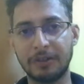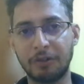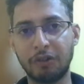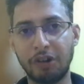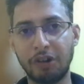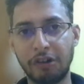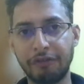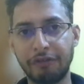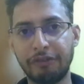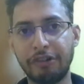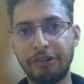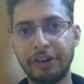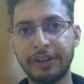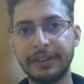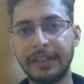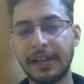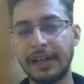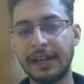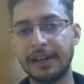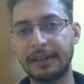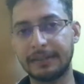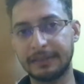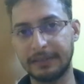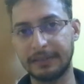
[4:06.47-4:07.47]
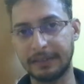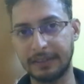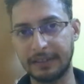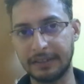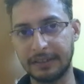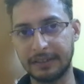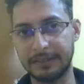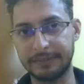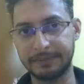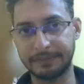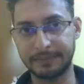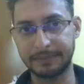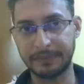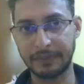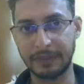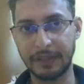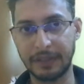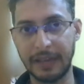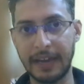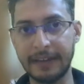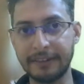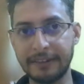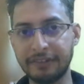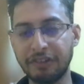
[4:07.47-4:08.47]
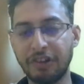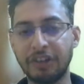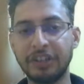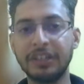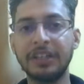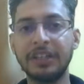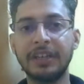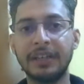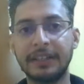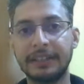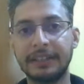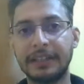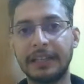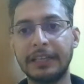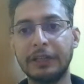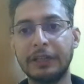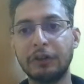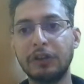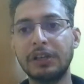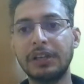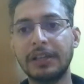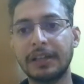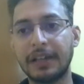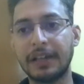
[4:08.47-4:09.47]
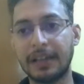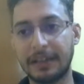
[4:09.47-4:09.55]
go for the uh, hands-on, then you